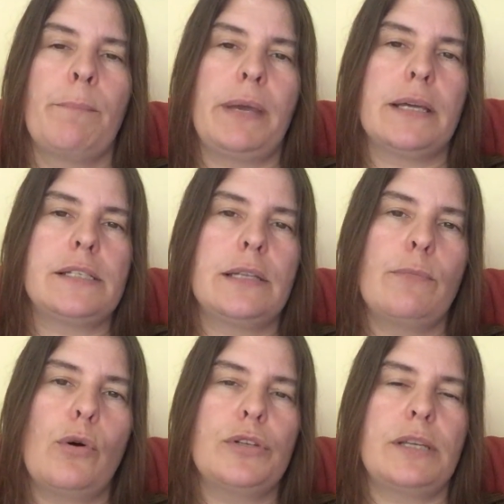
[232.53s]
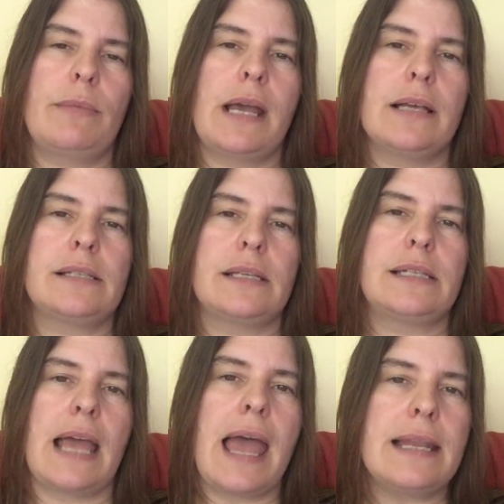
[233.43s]
because the more somebody else has
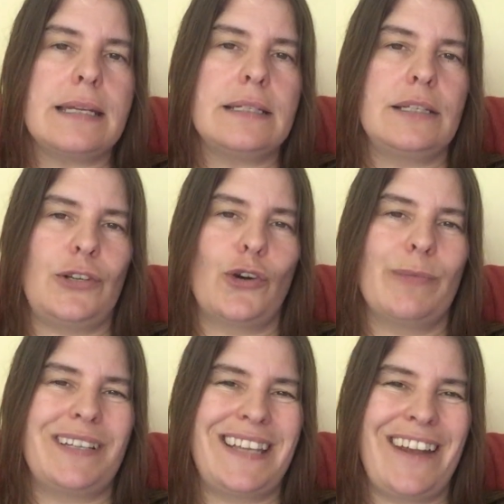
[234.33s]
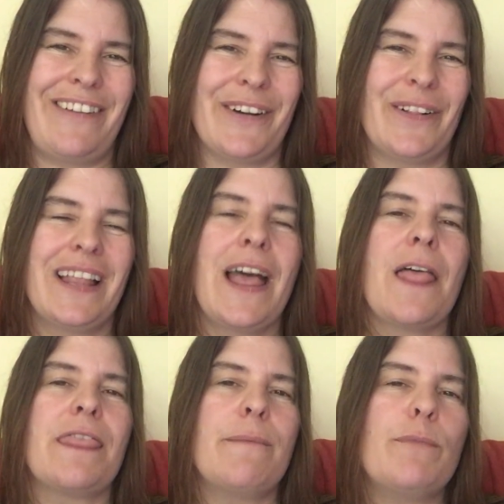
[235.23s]
to edit your material,
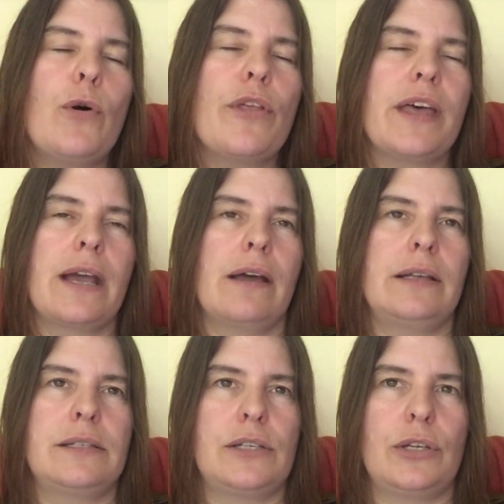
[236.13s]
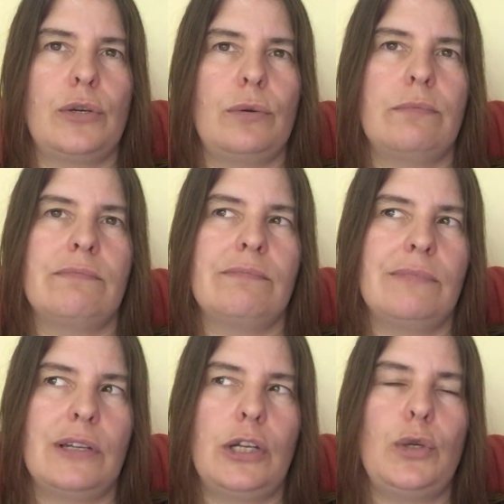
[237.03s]
the more they're going to
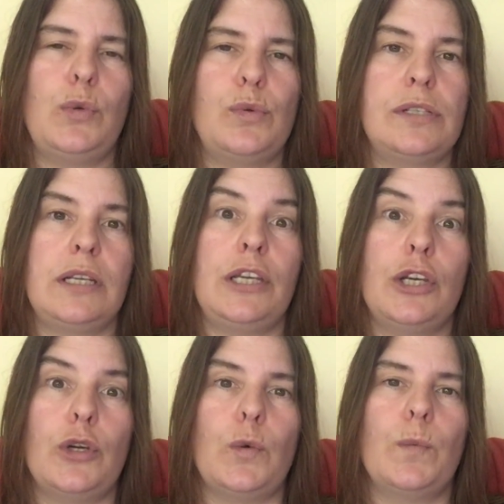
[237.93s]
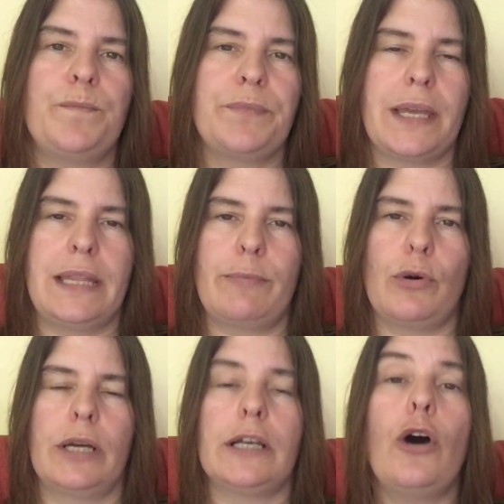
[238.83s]
lose you in the
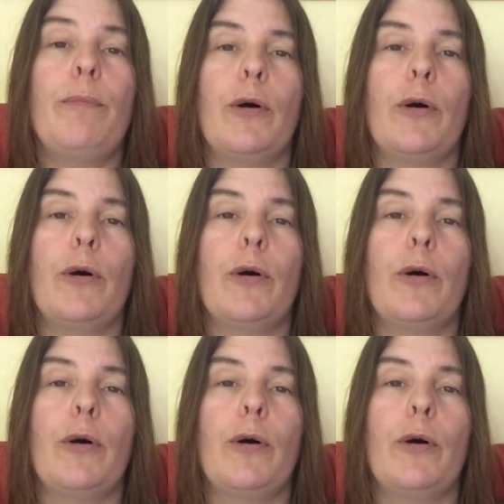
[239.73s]
book. And the whole